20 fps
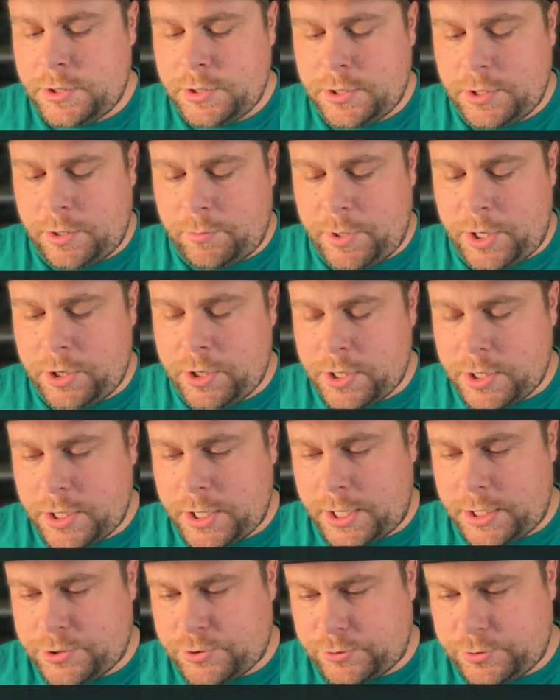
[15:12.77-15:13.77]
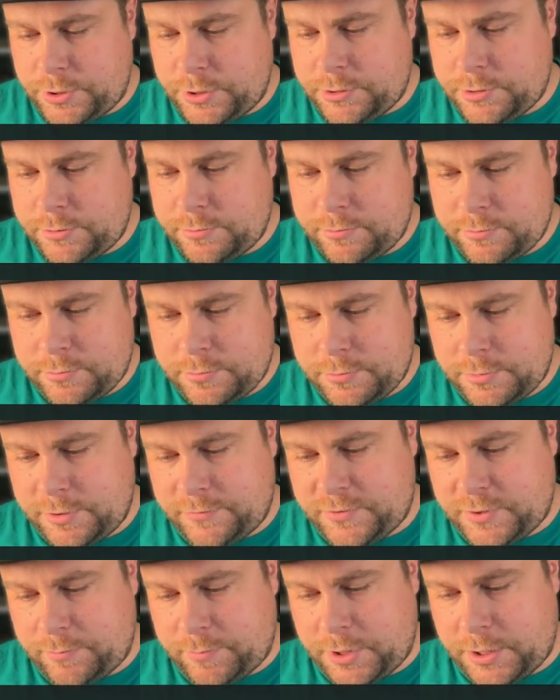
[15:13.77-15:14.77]
American casualties
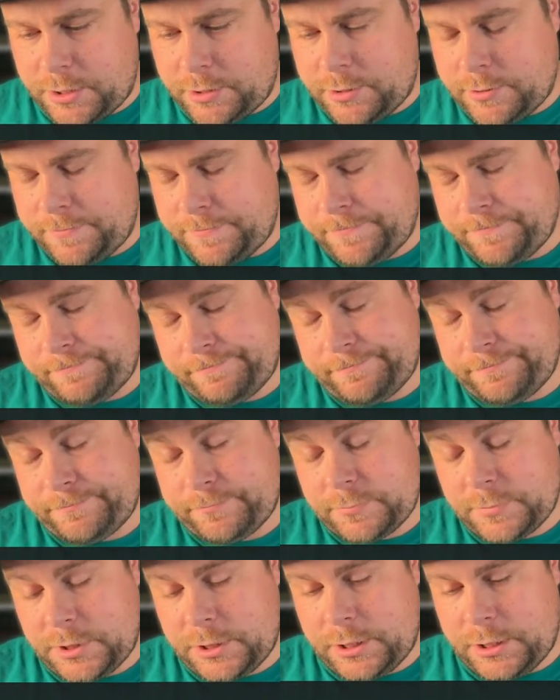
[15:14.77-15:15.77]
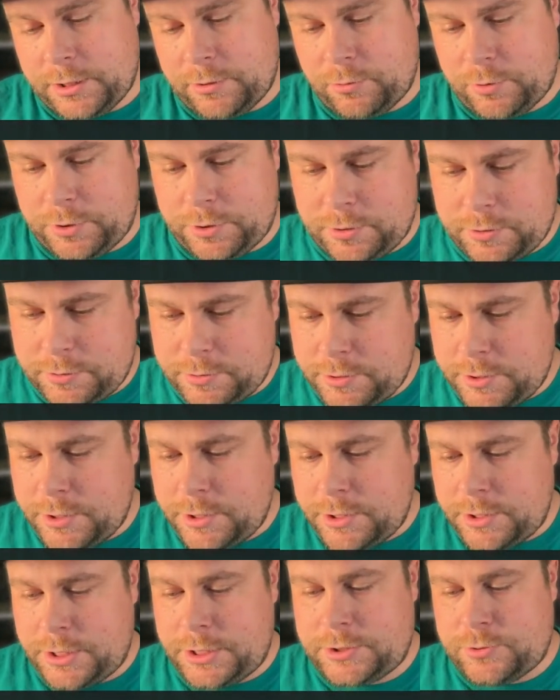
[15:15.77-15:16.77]
of some kind would.
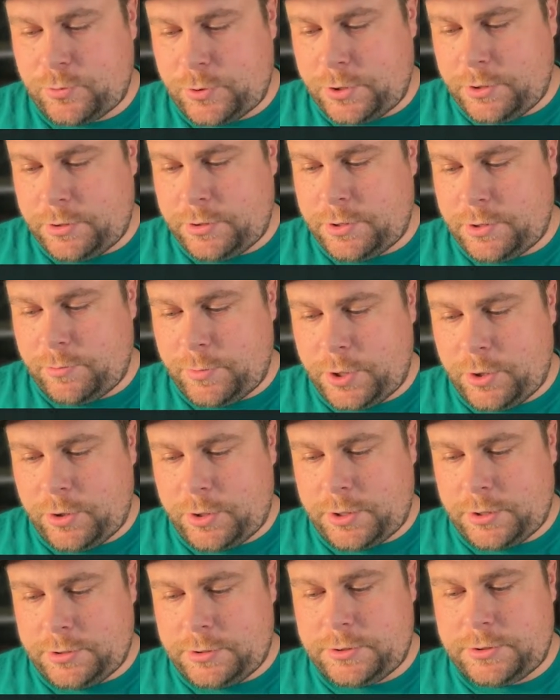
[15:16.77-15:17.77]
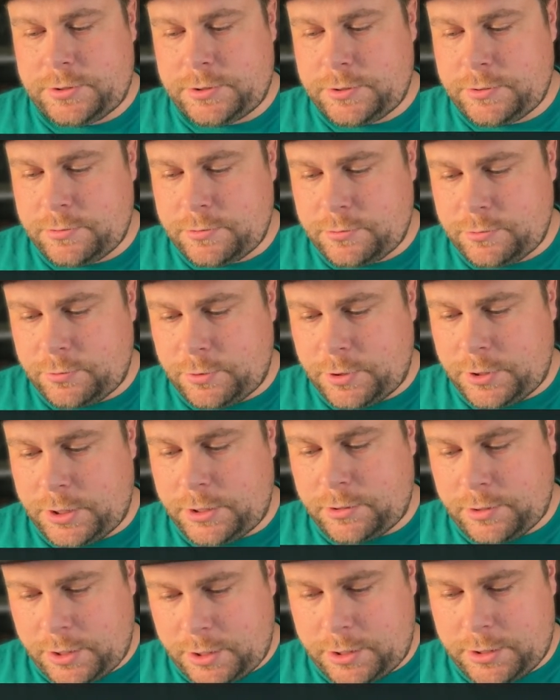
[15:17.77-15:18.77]
That's when Americans were like,
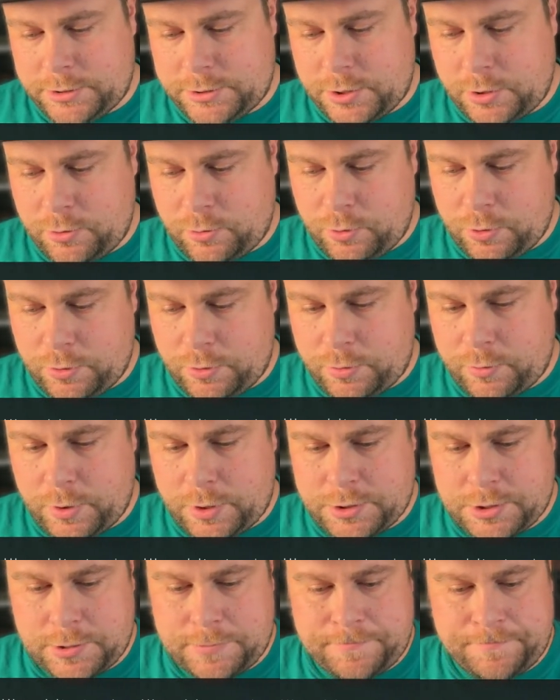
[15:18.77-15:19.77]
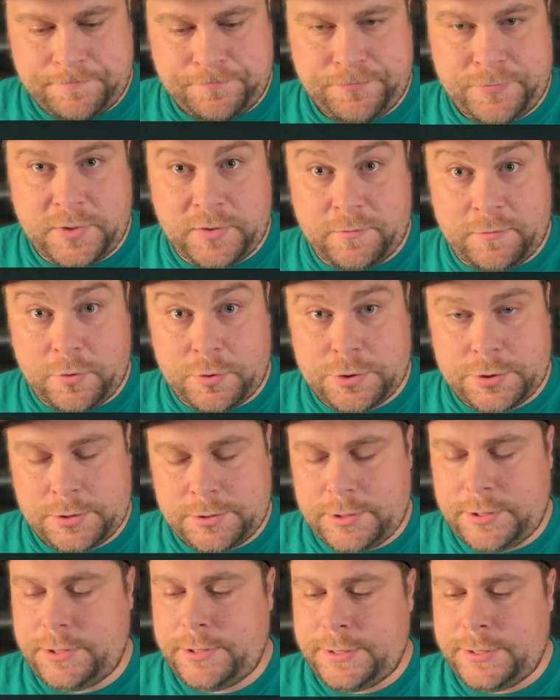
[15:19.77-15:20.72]
yeah, let's go to war with Russia. Unfortunately.